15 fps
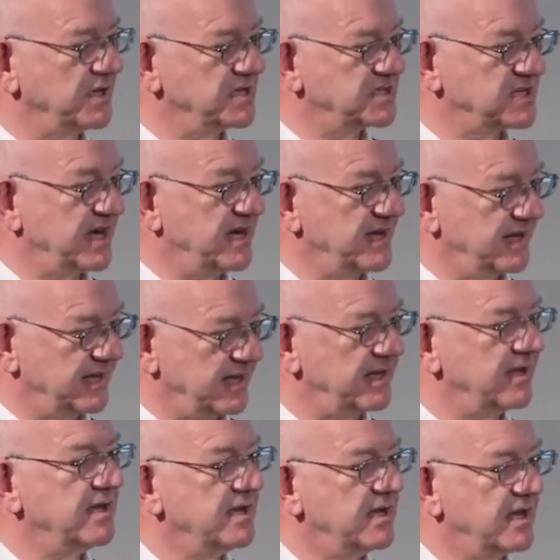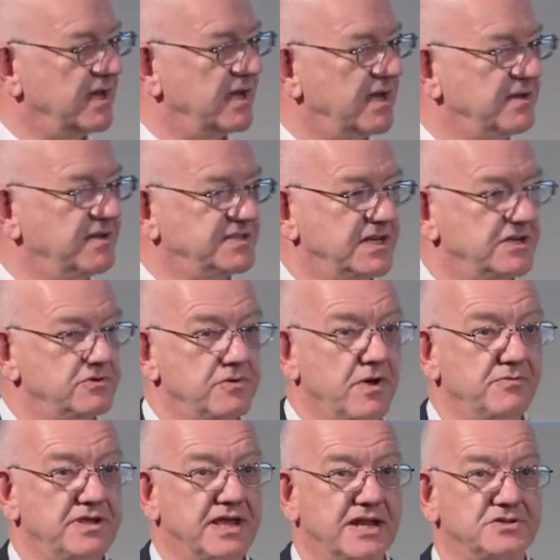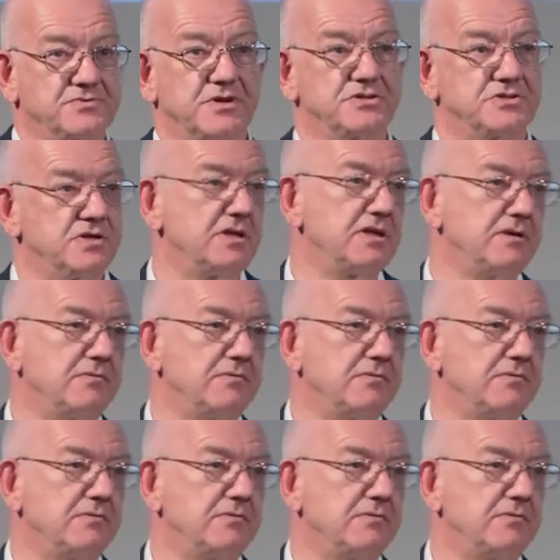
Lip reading: entirely and said you only had to actually,